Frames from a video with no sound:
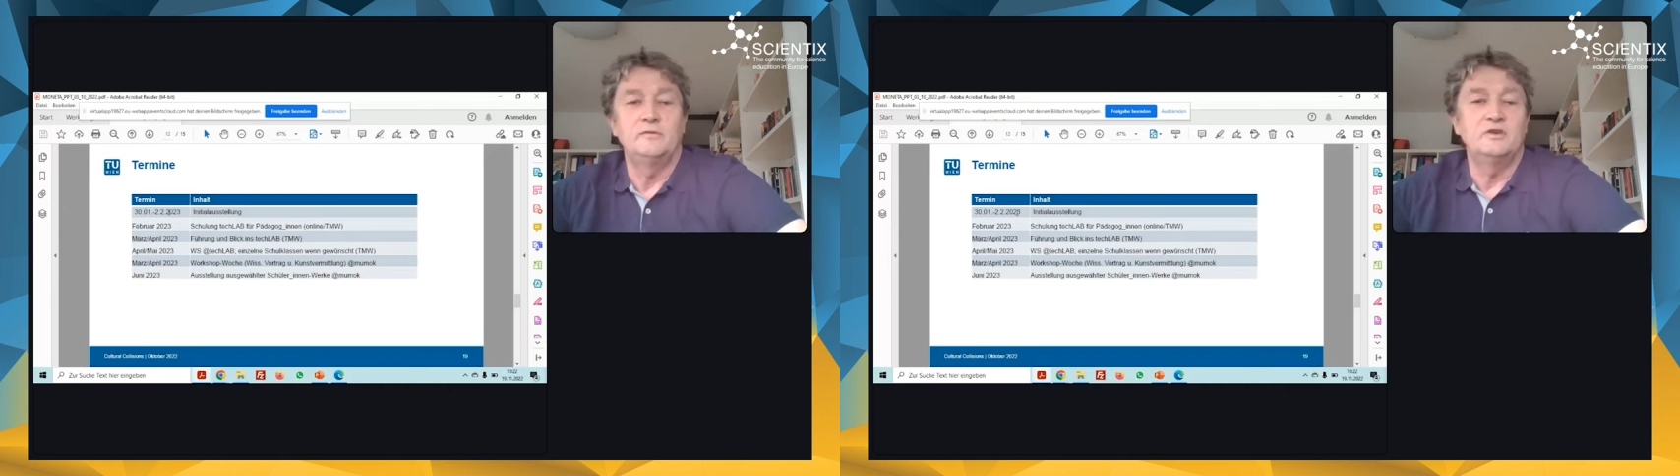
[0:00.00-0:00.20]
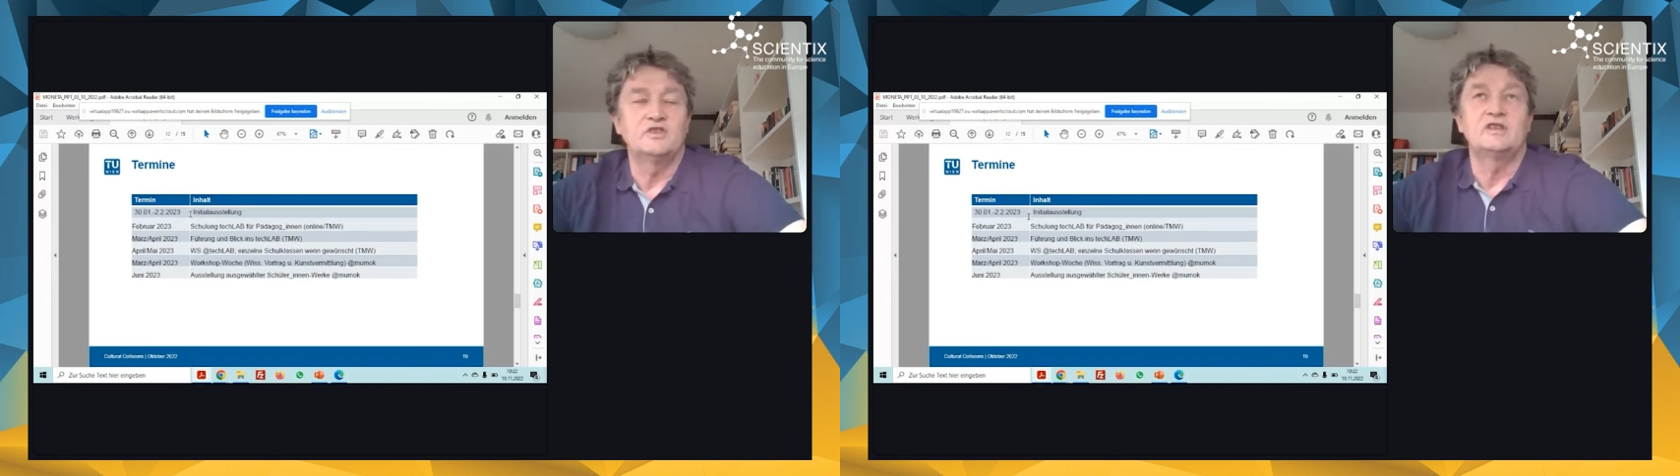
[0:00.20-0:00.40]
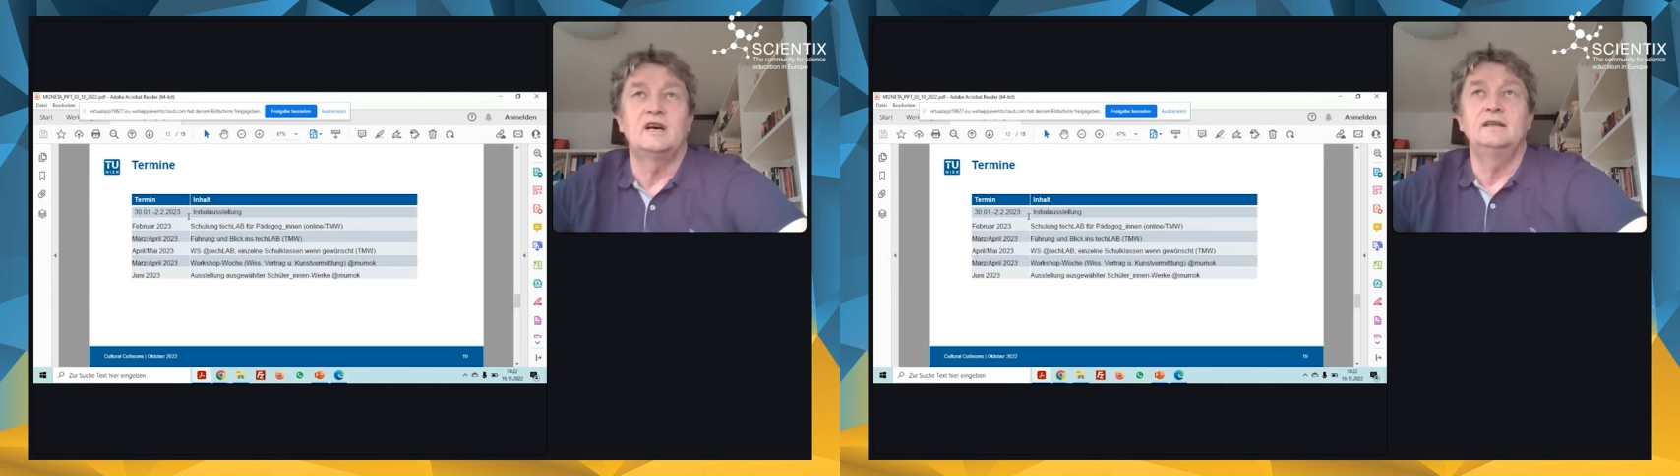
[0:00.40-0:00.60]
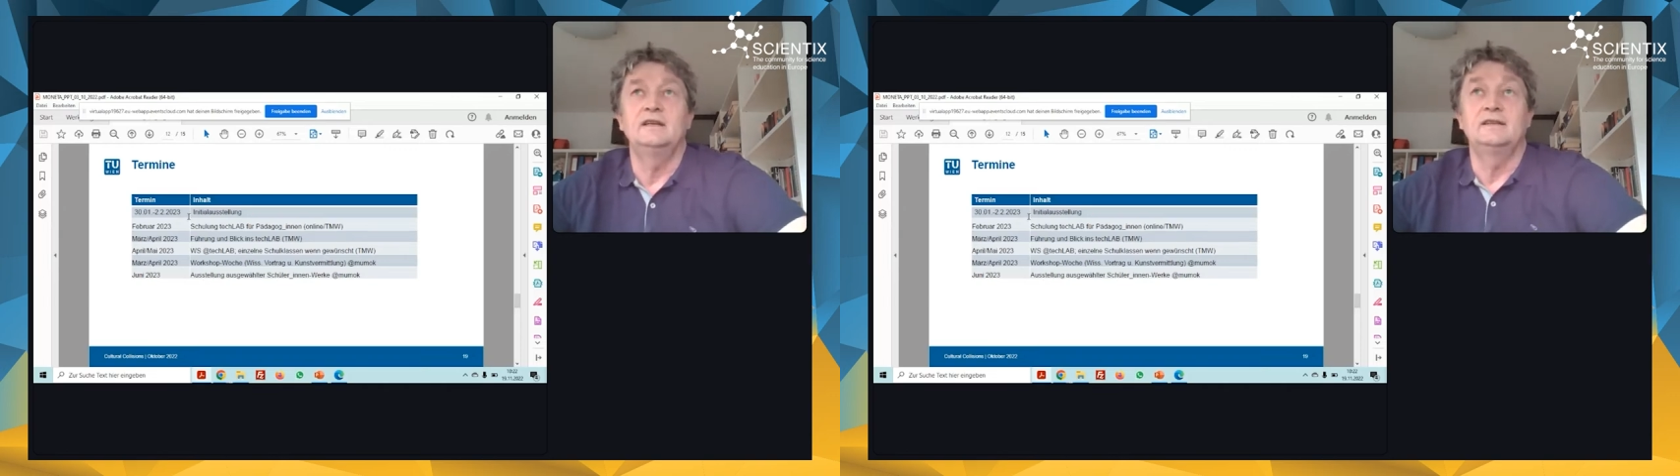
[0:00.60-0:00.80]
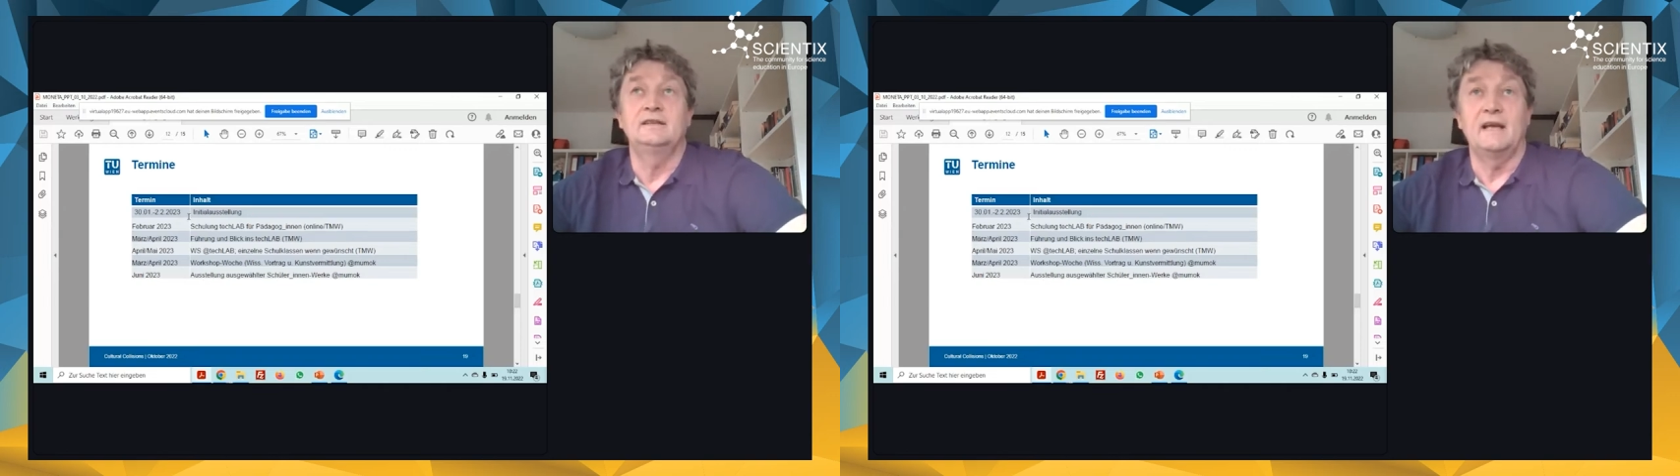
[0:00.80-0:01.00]
We are starting
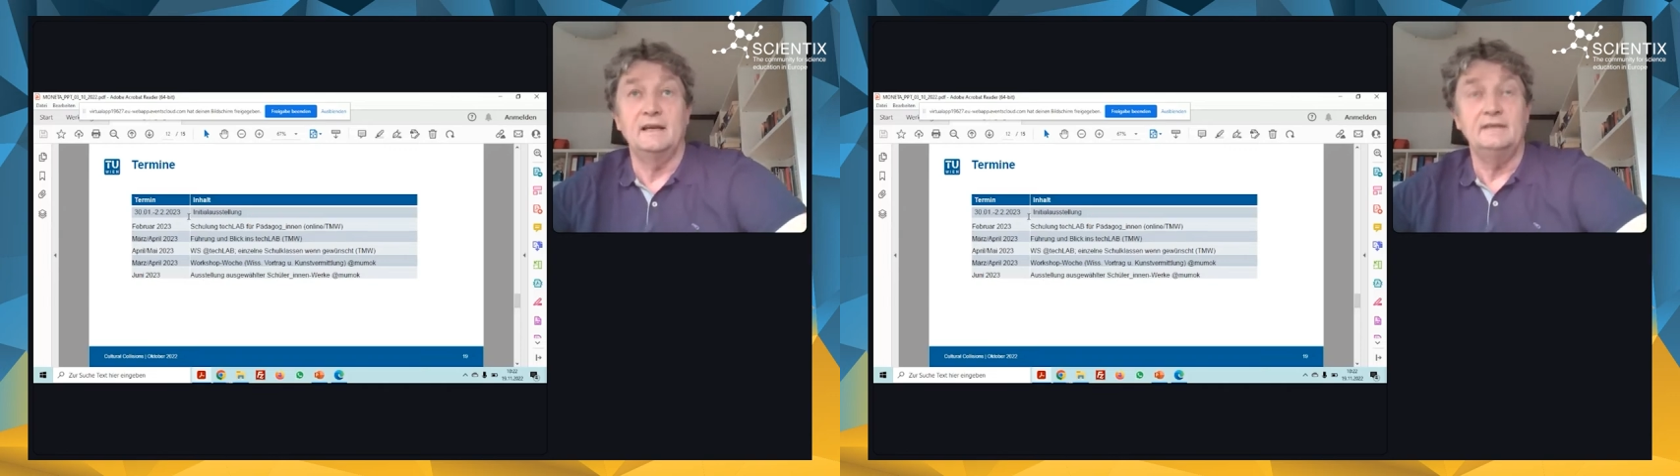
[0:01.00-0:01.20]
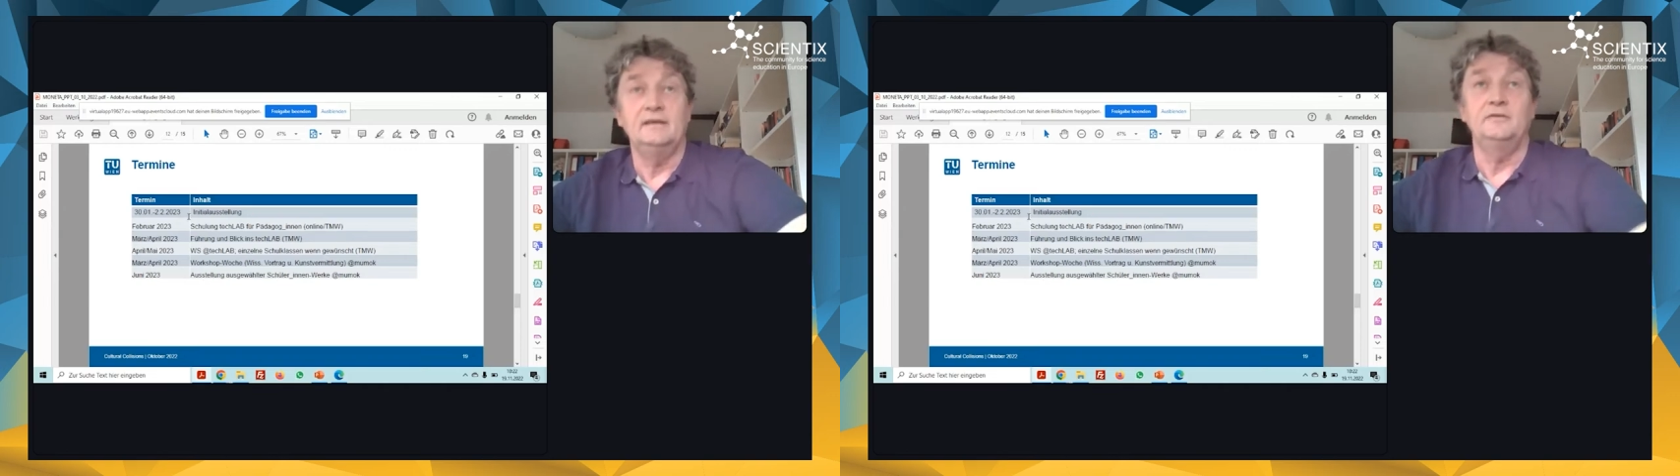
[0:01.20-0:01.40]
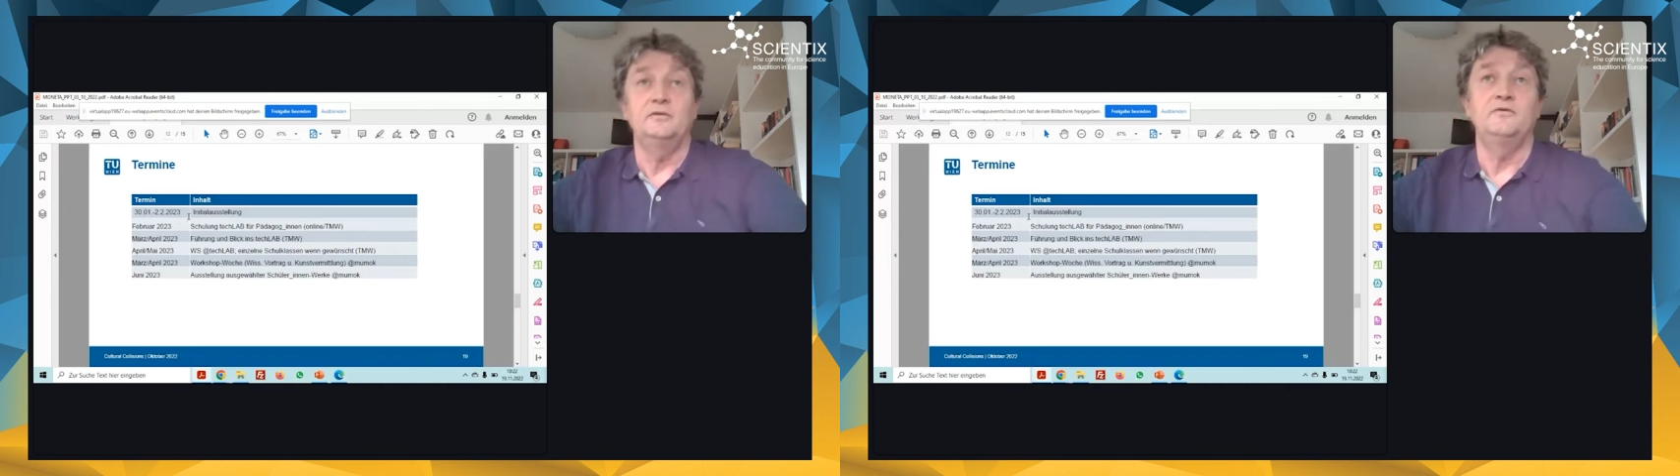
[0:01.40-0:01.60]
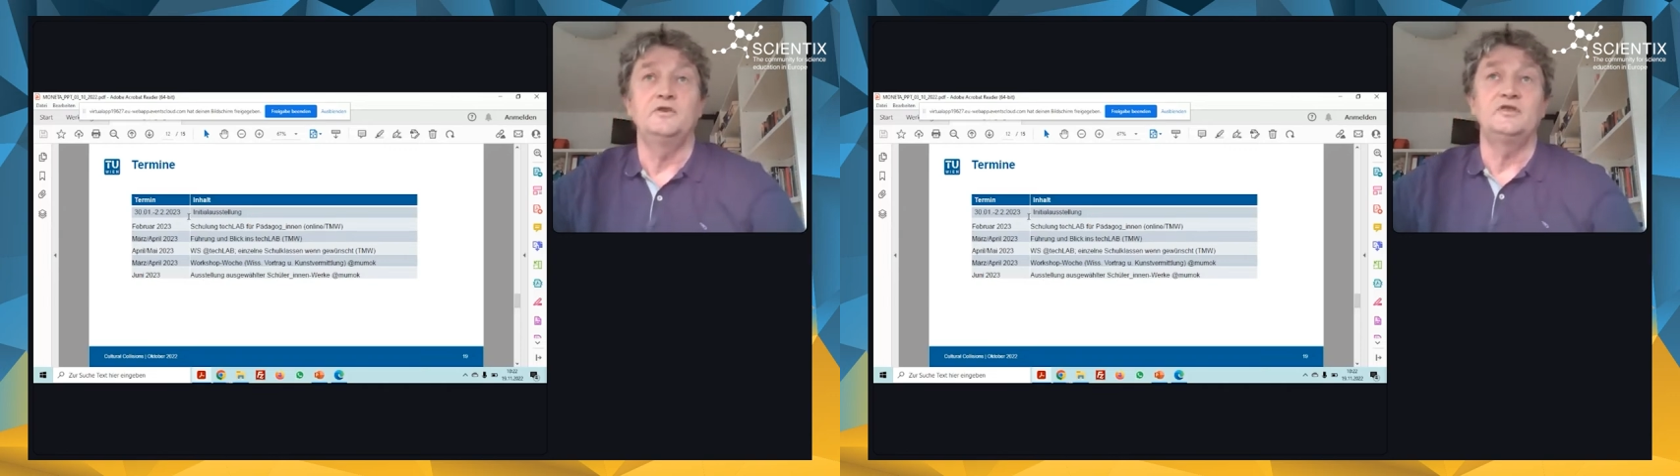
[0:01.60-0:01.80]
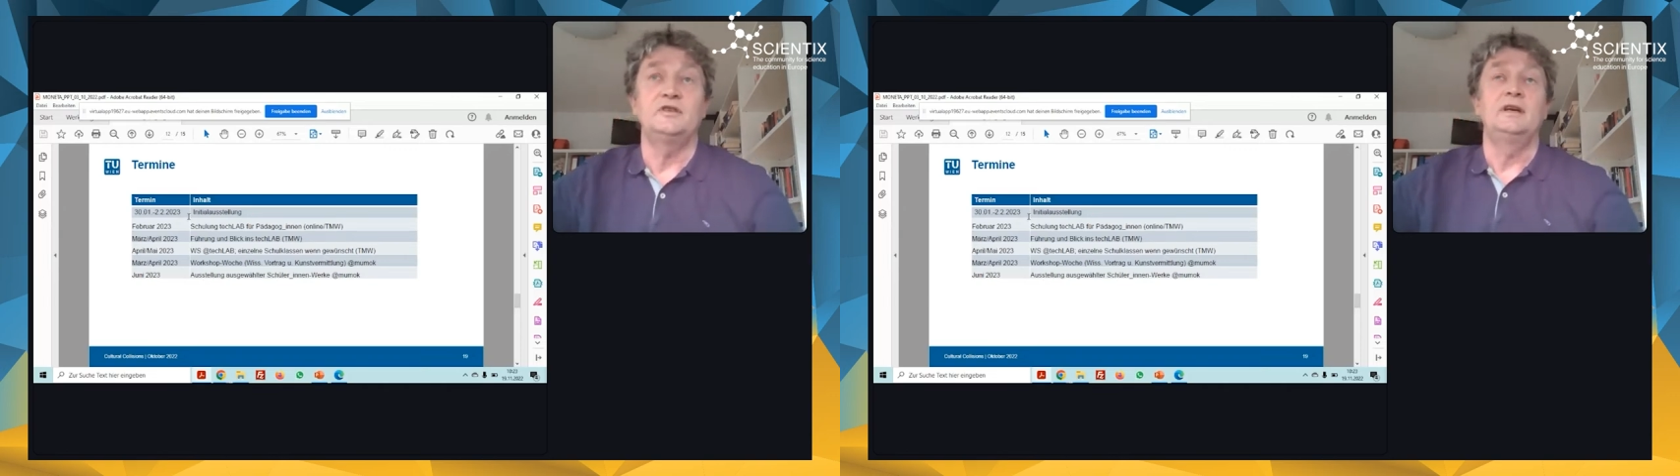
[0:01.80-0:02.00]
at the Technical
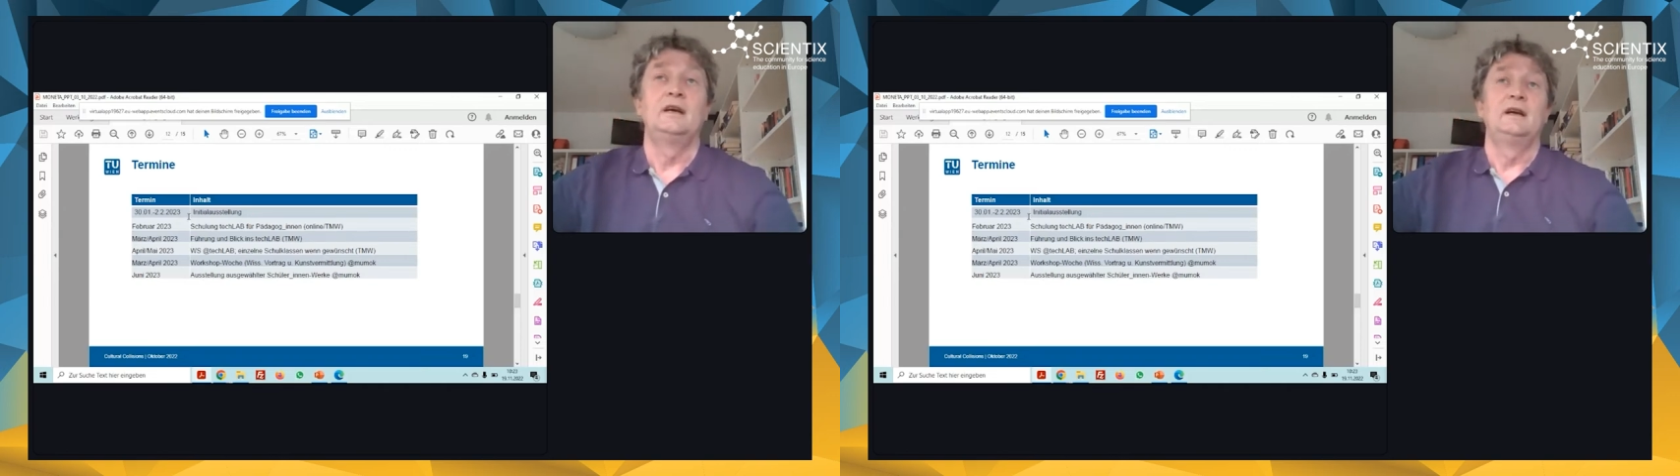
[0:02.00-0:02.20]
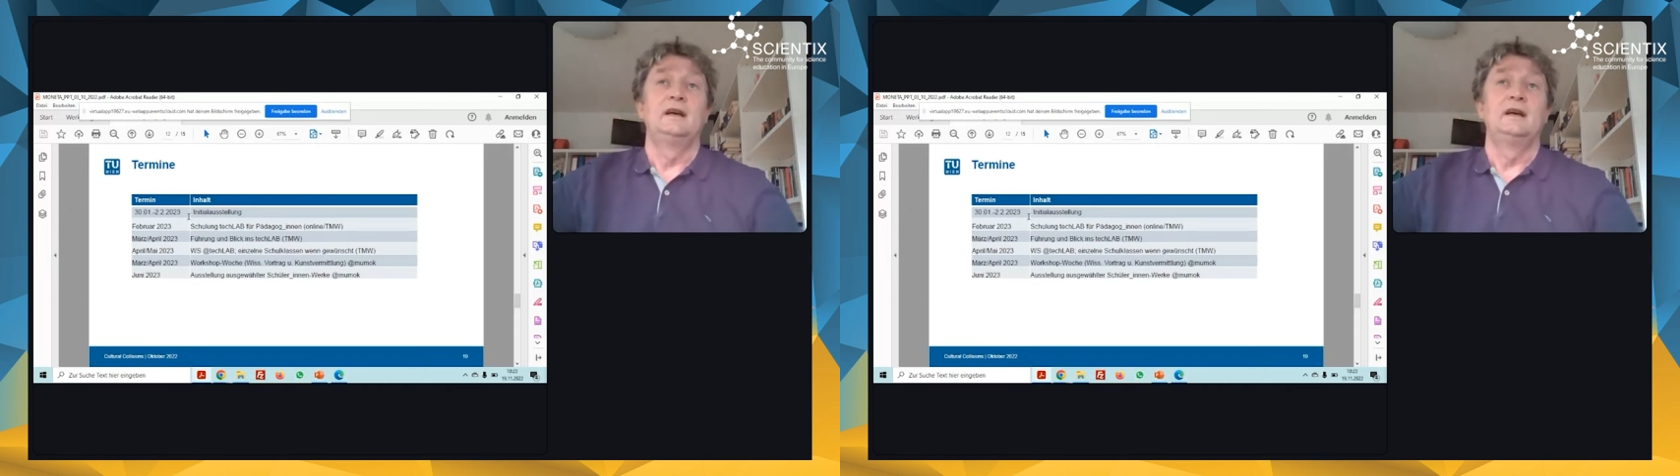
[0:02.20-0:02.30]
University.